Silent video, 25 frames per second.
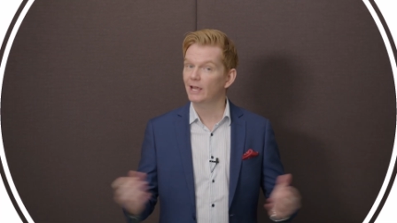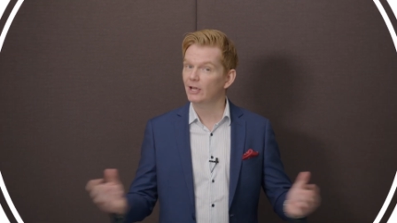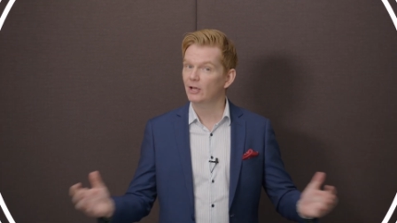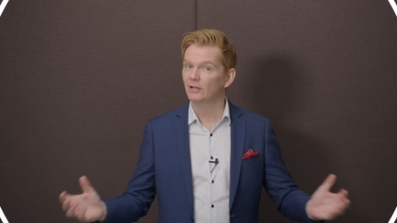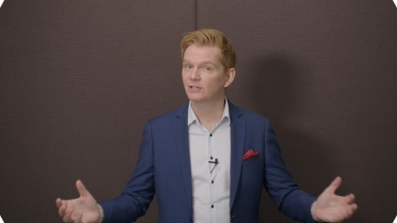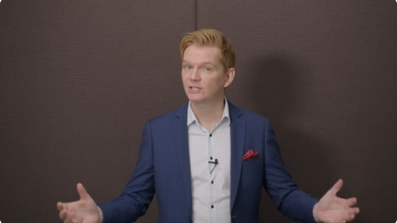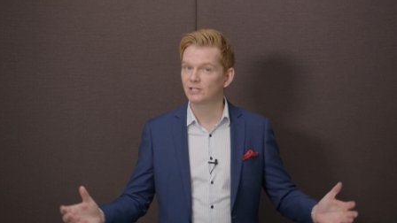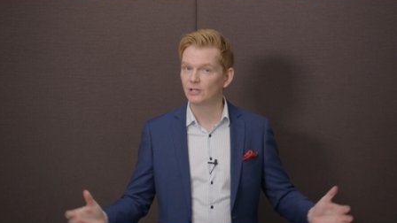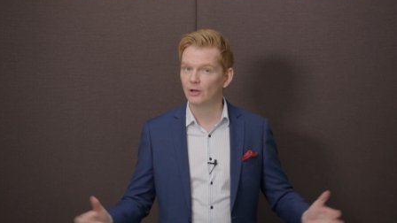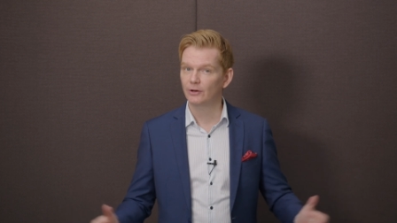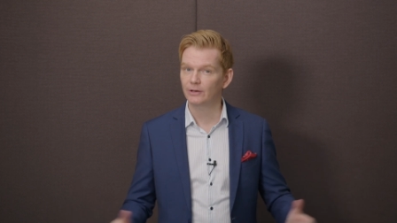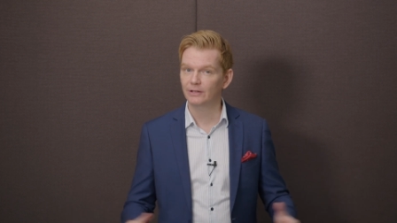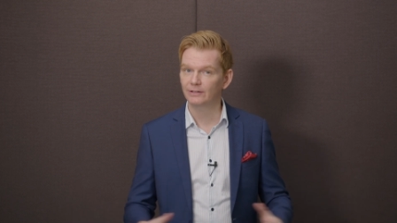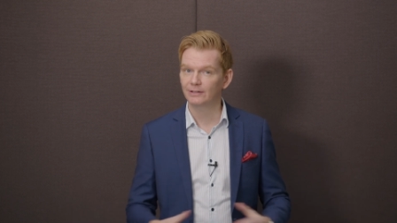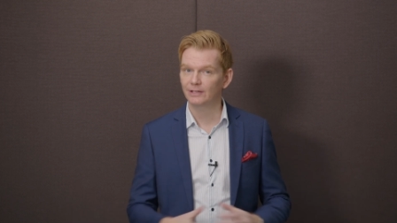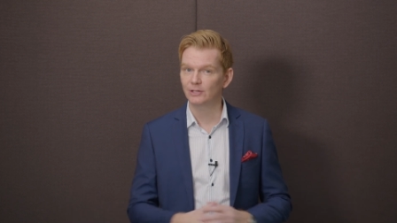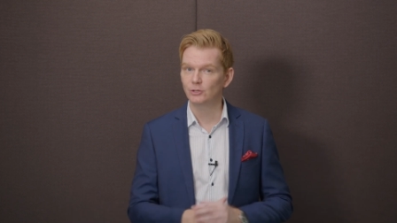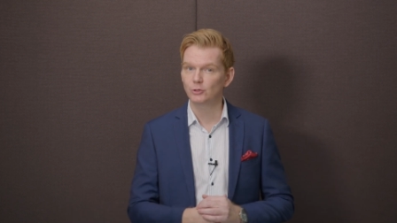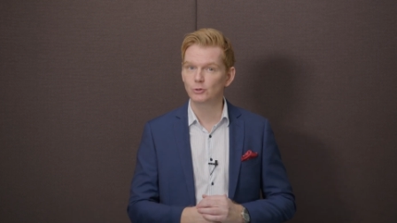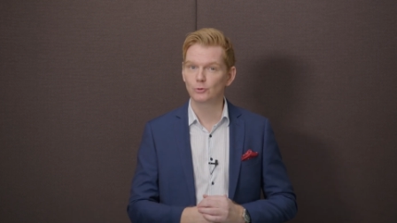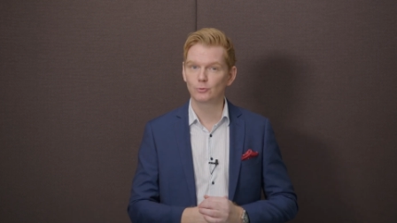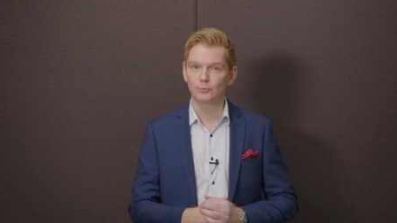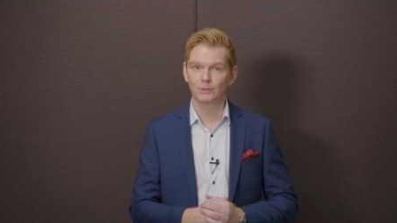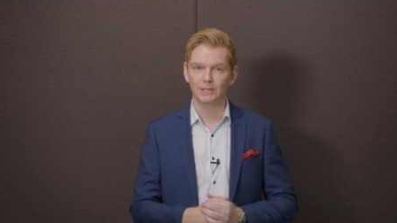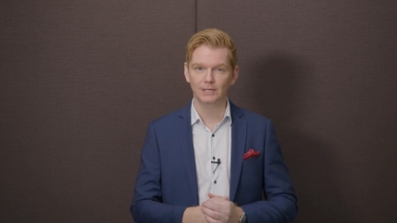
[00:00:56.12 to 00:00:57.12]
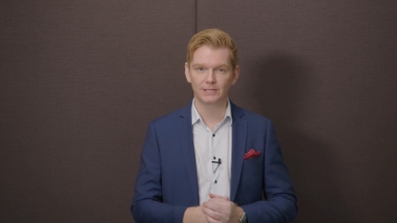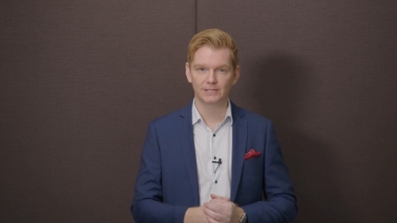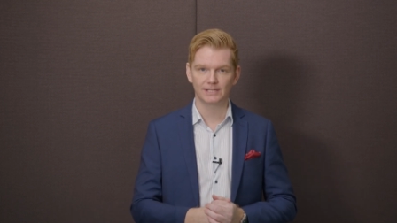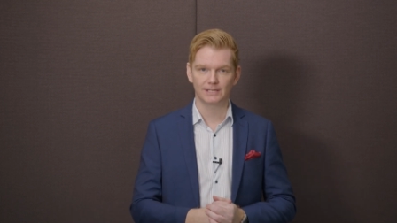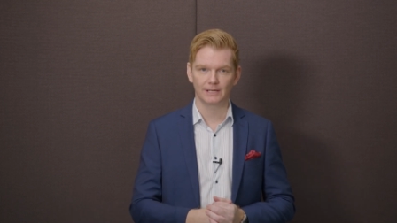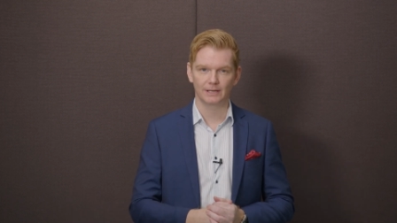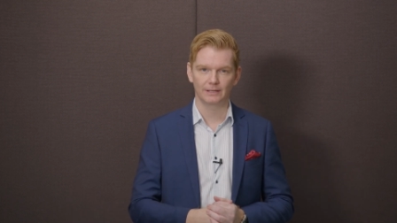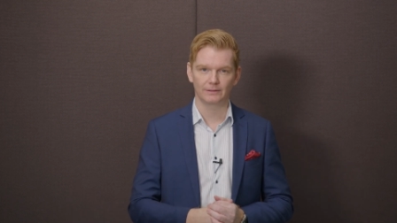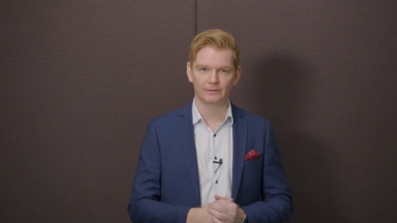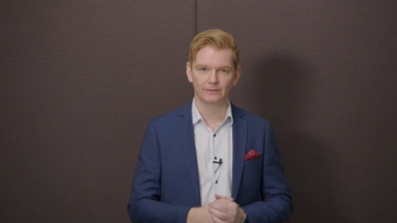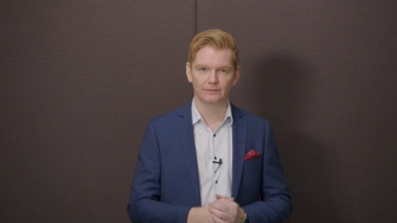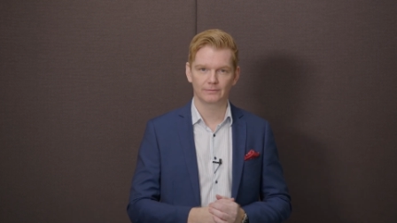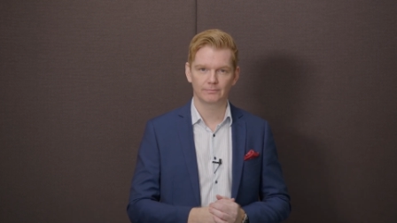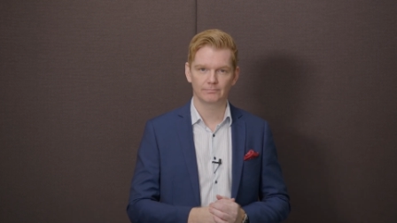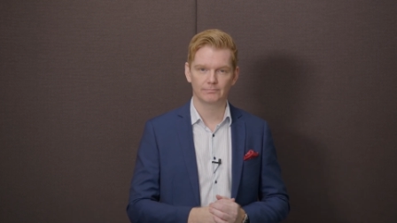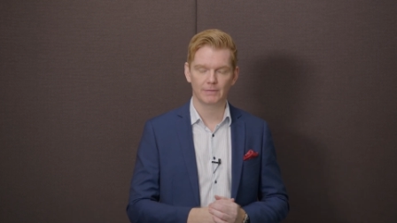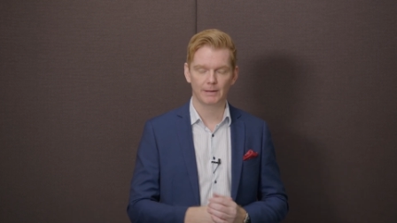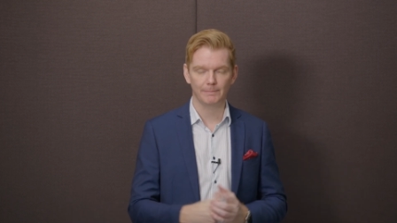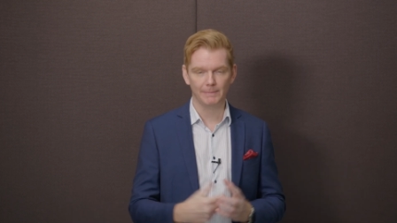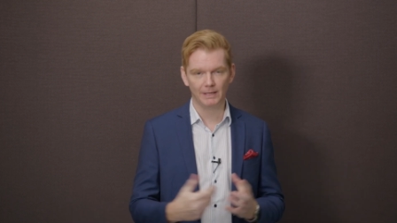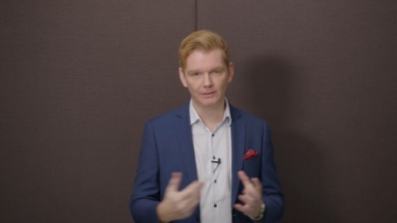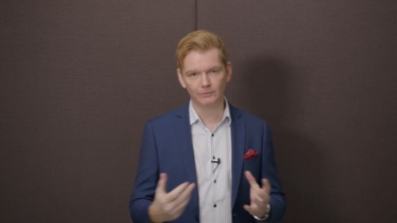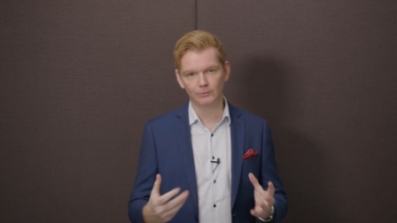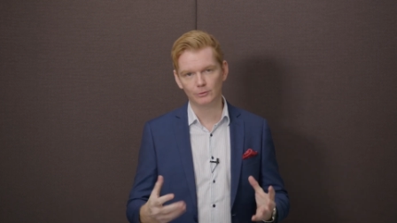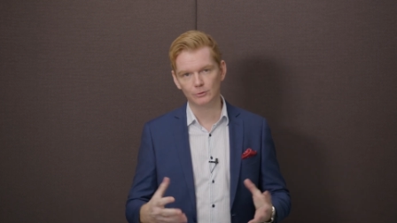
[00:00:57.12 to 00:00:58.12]
I got started into real estate, my
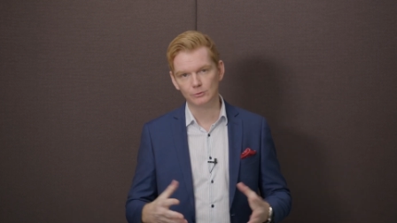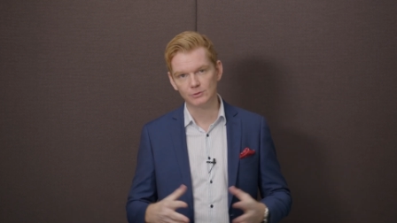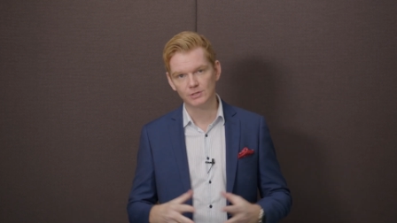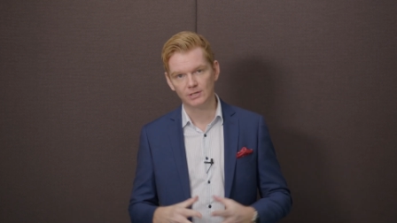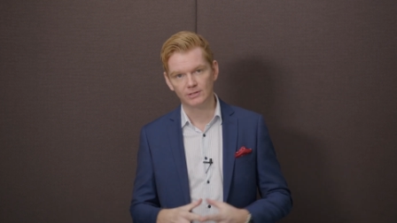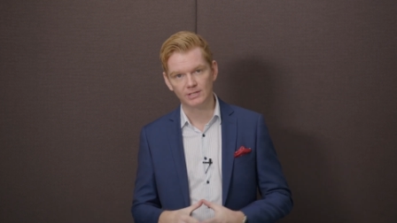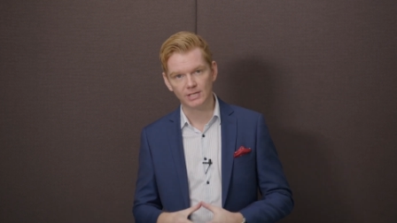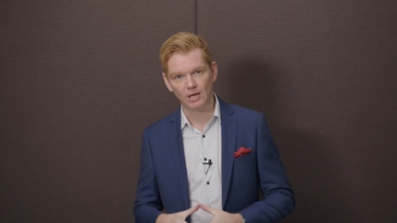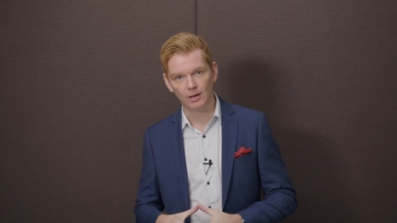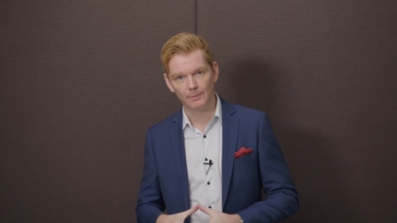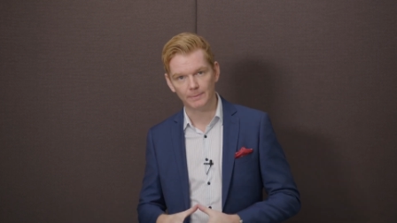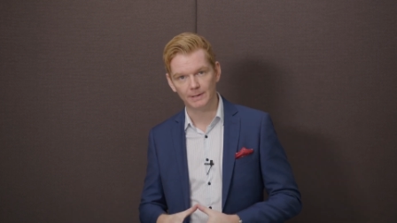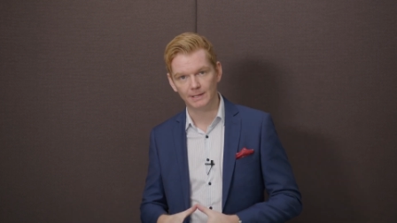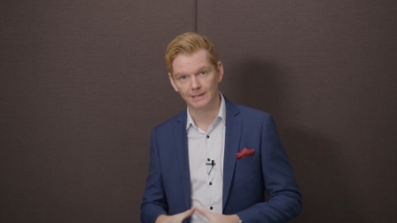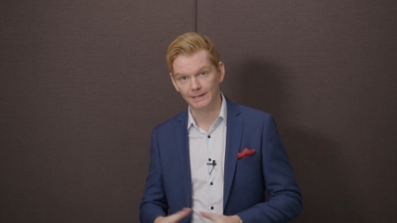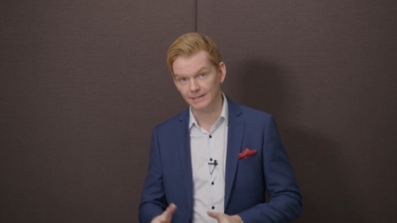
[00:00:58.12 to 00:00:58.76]
mentor used to tell me,